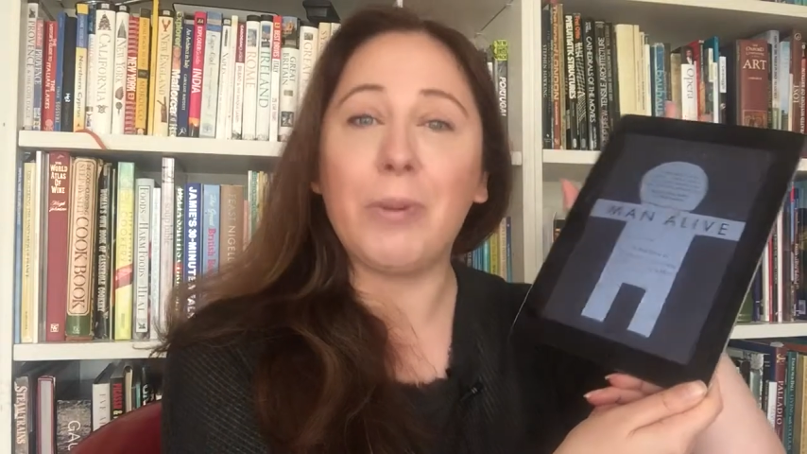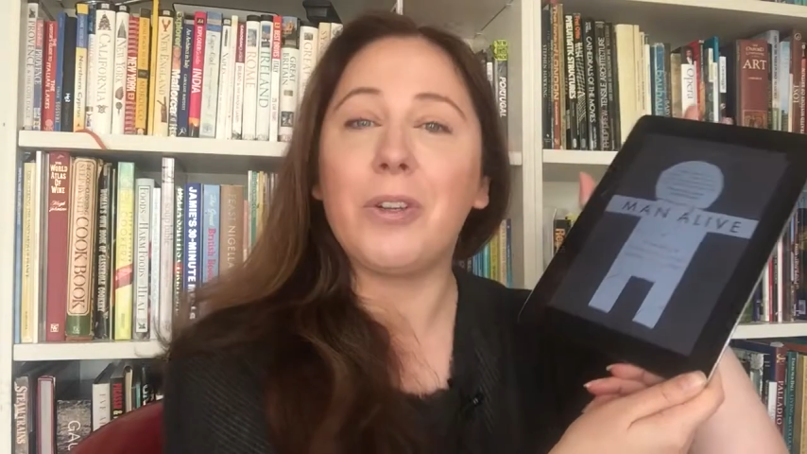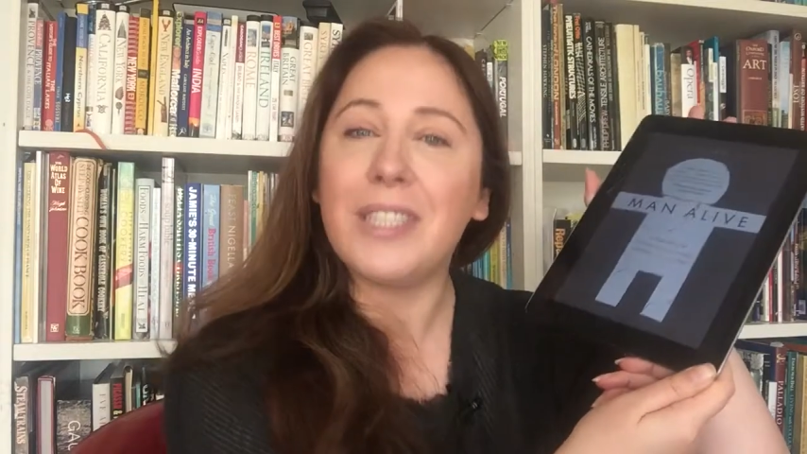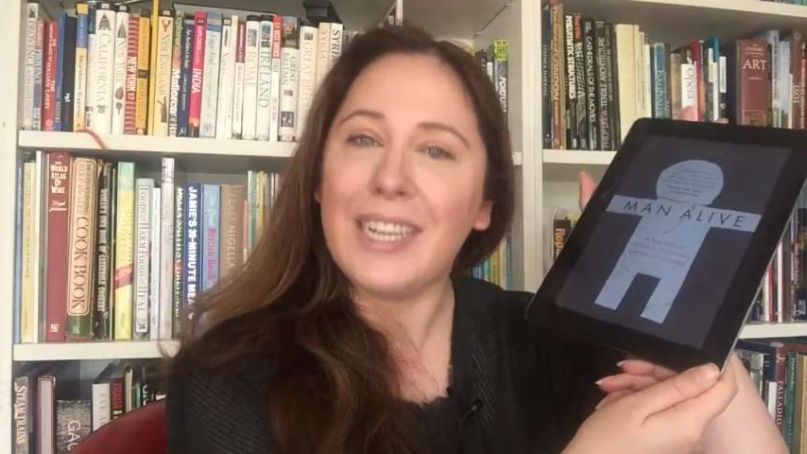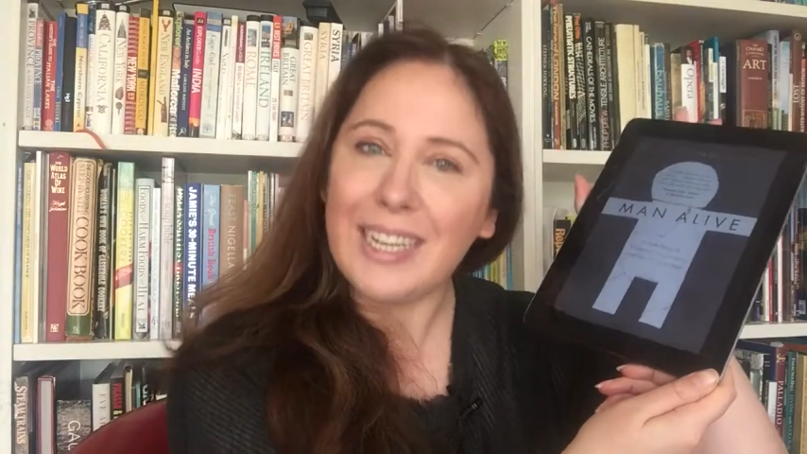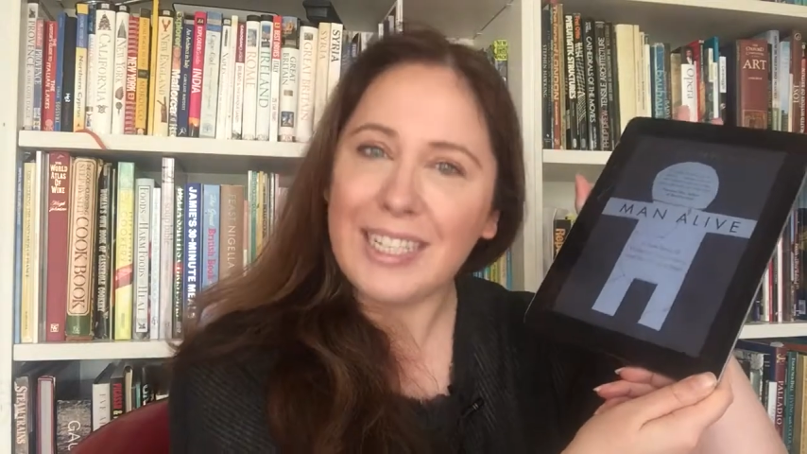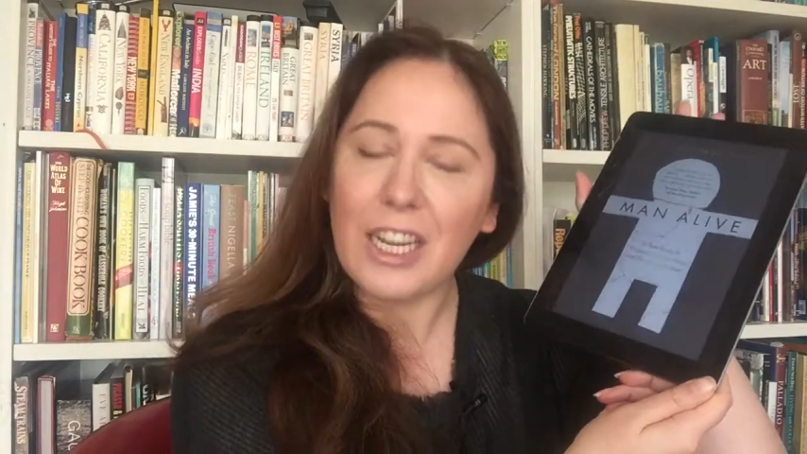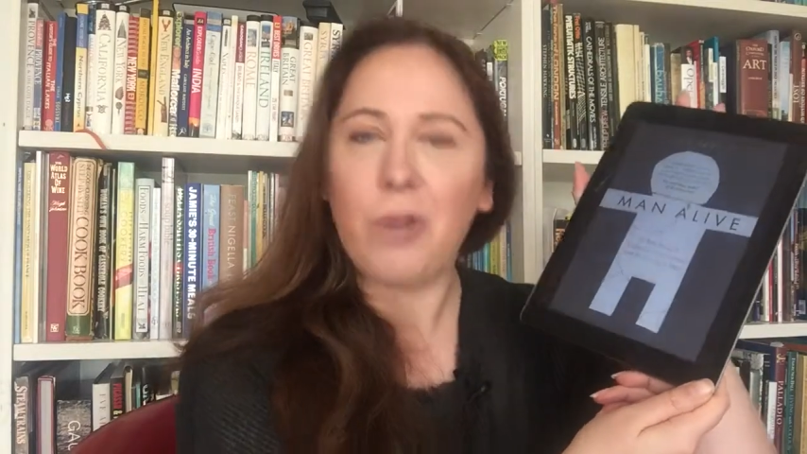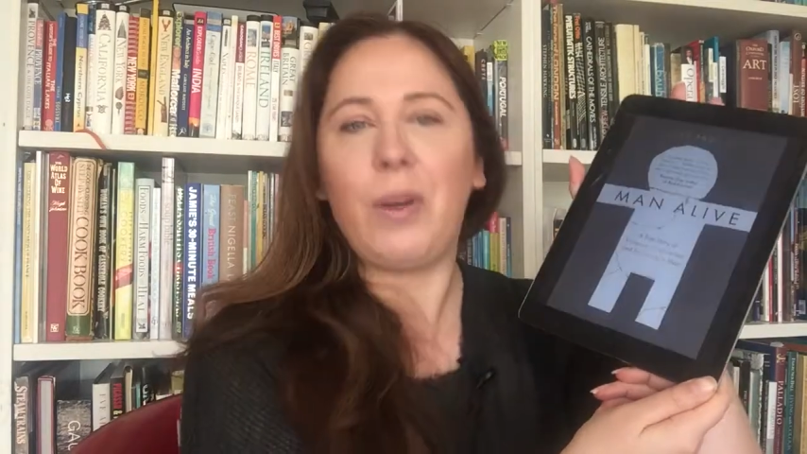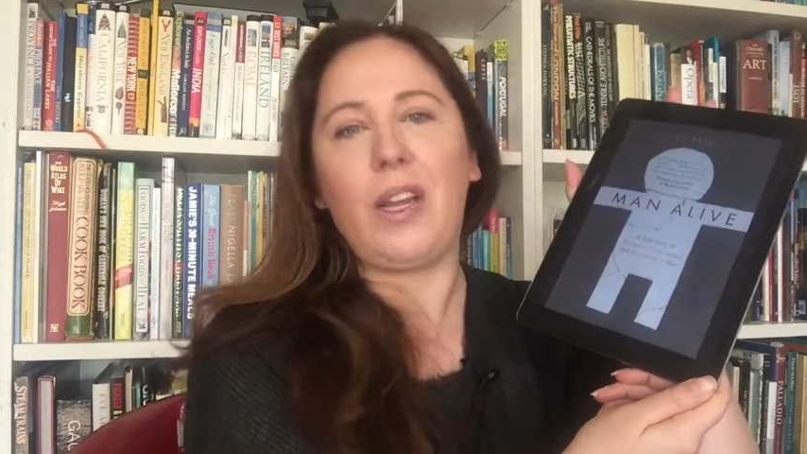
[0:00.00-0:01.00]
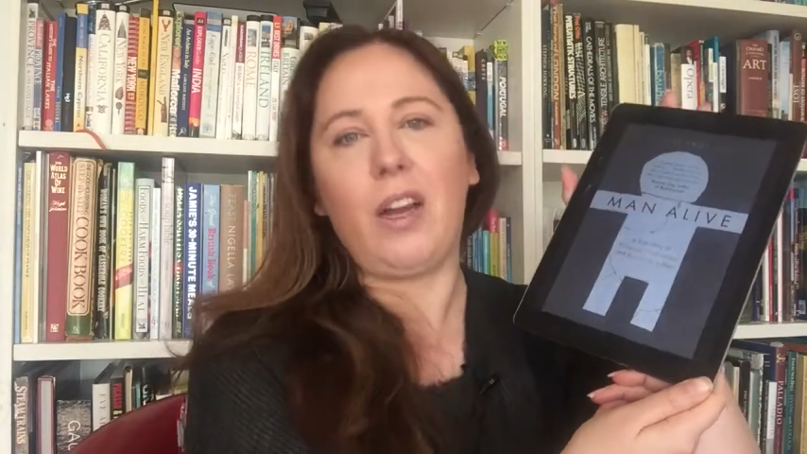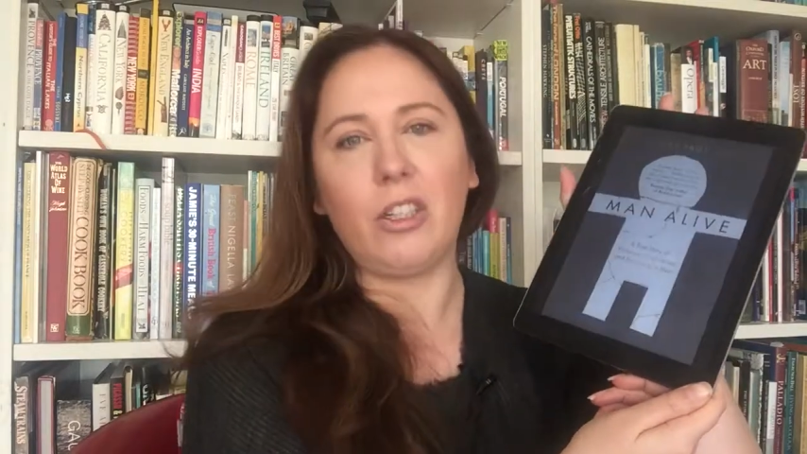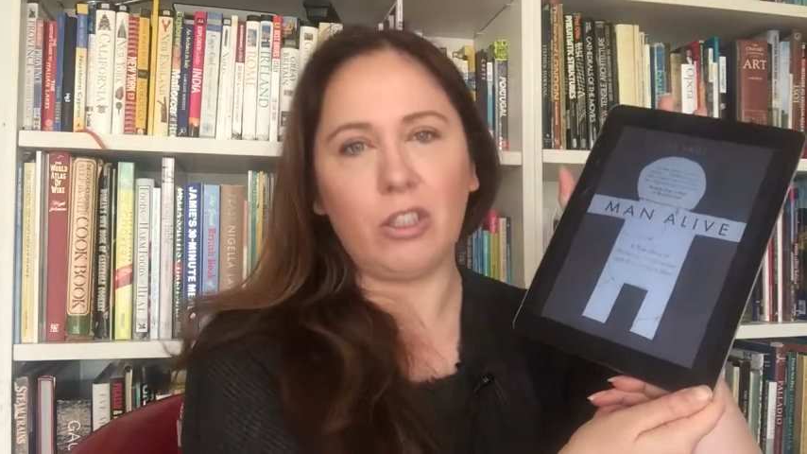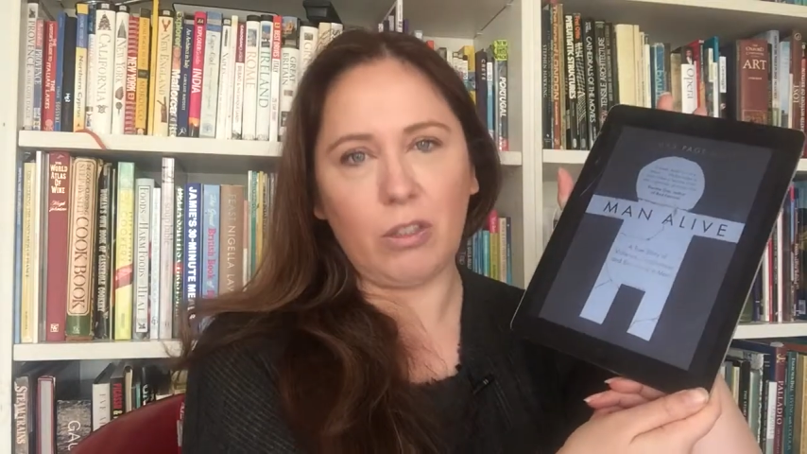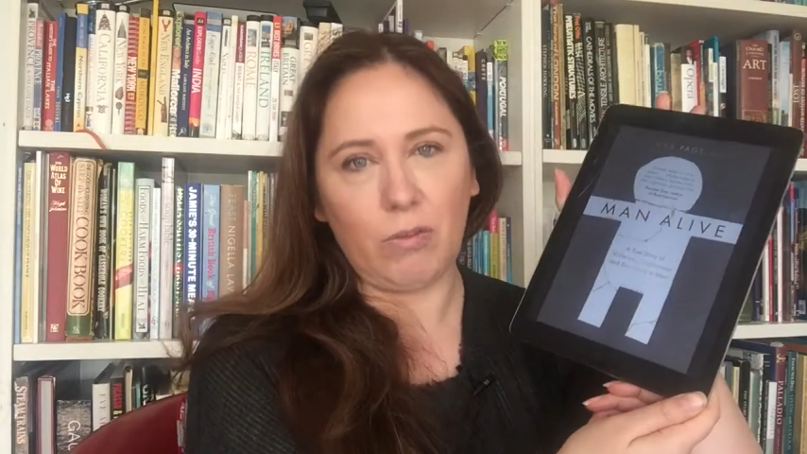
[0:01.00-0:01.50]
because it is only one
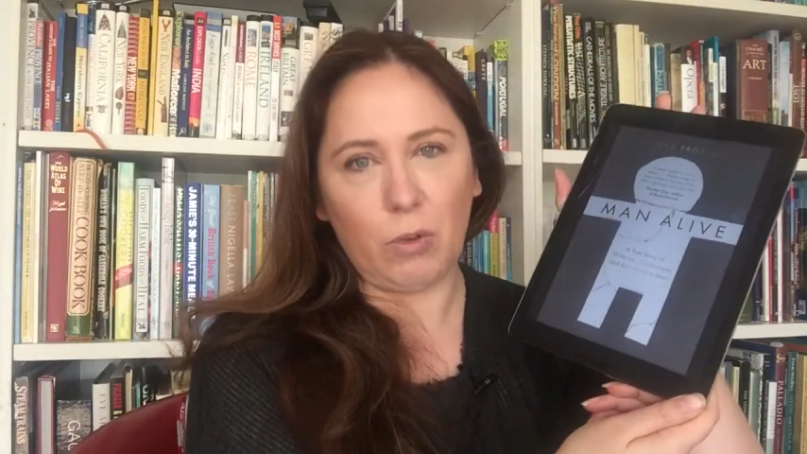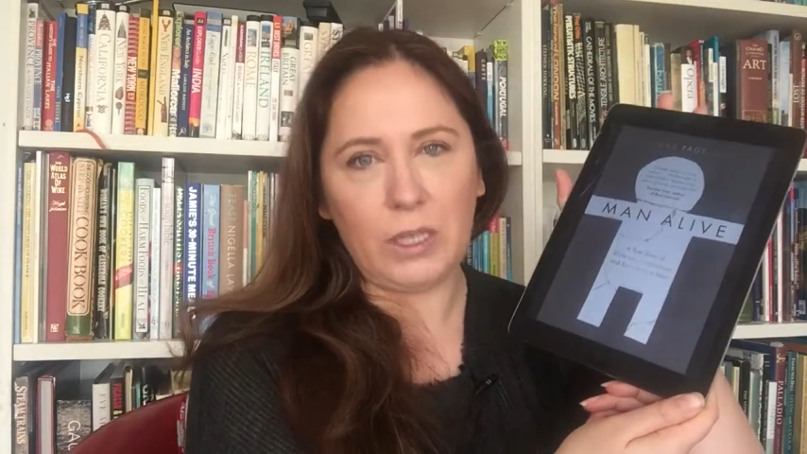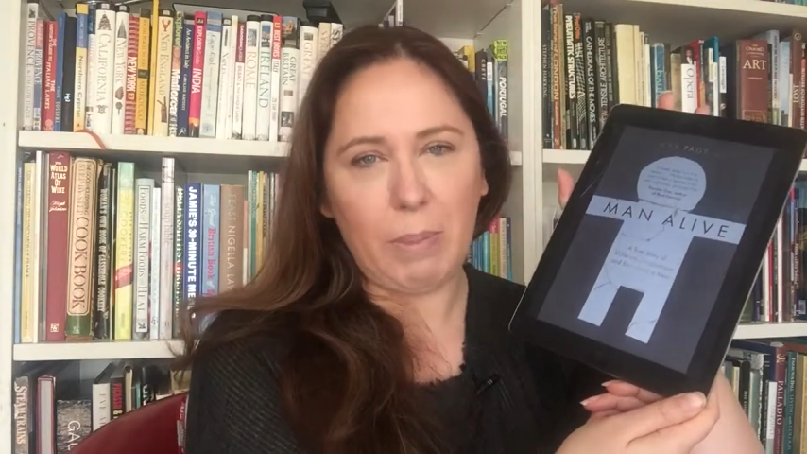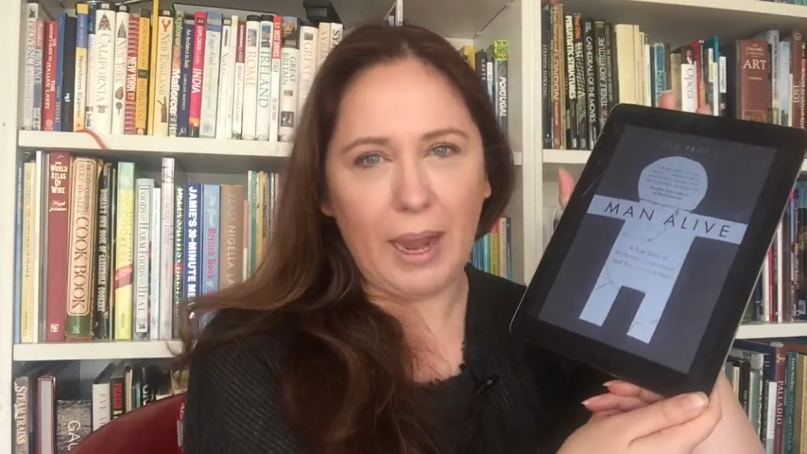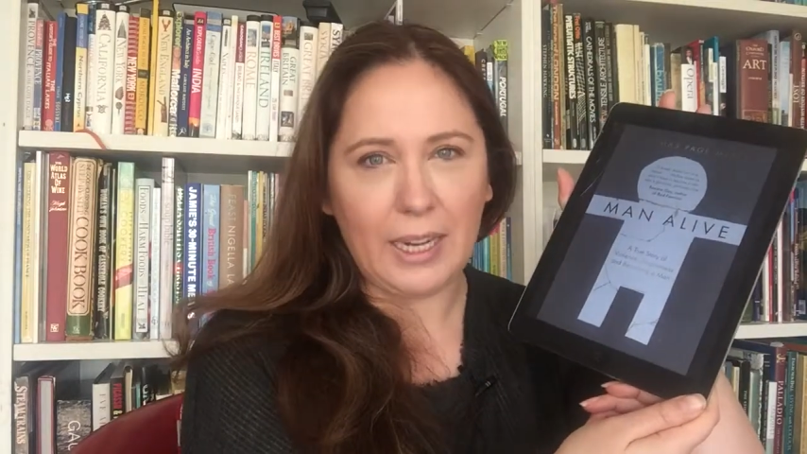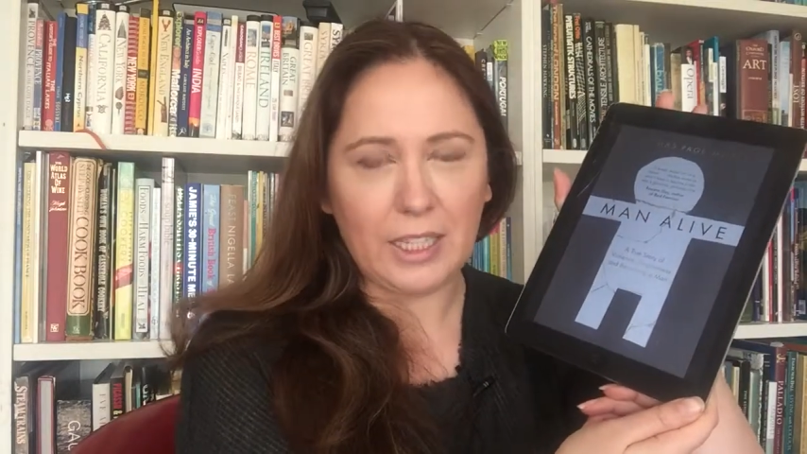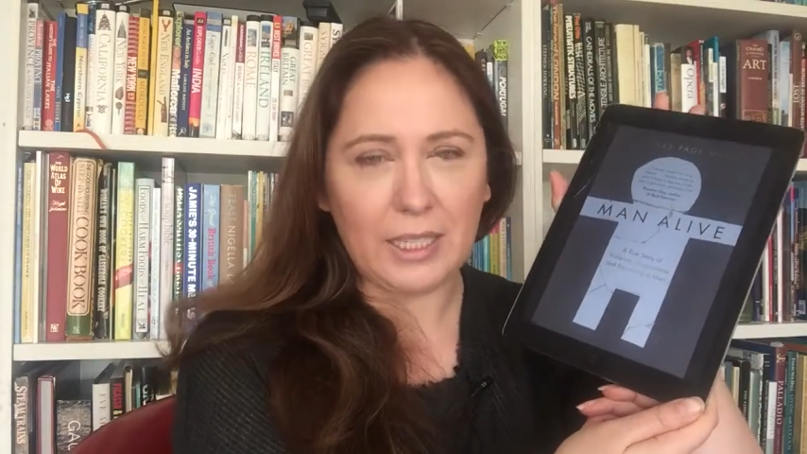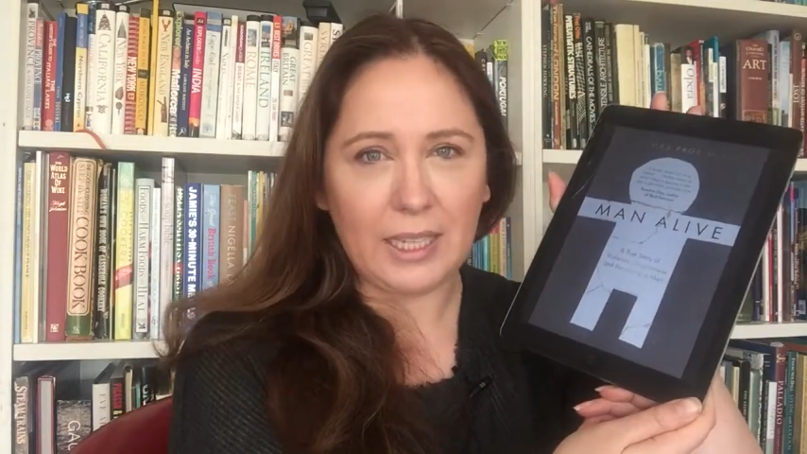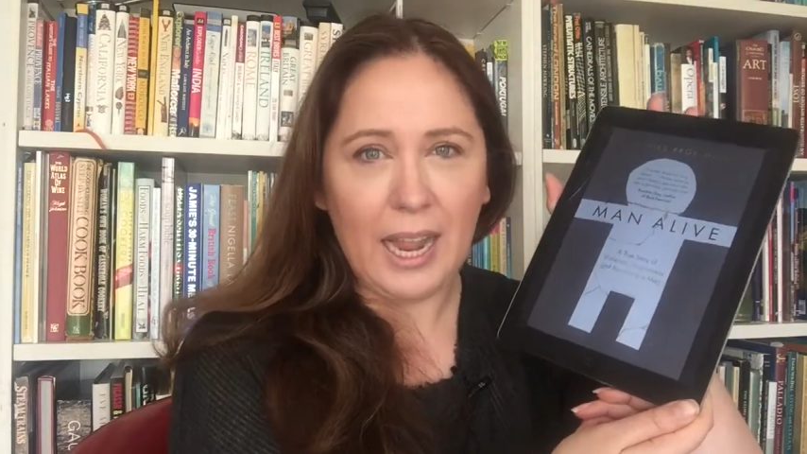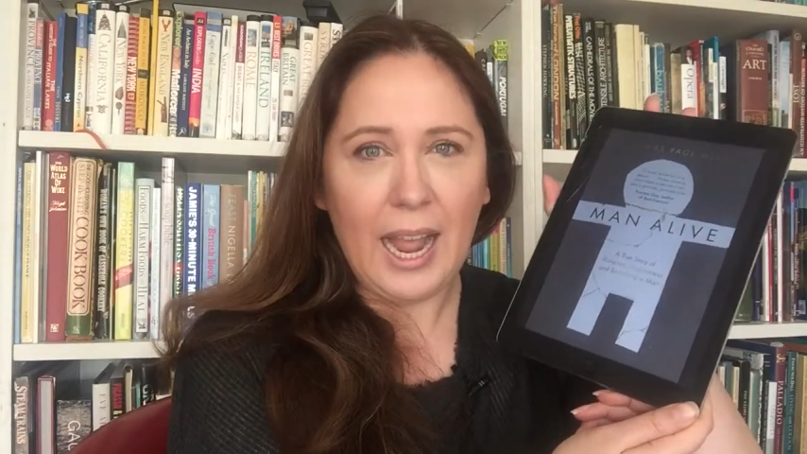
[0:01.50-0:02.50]
hundred forty pages.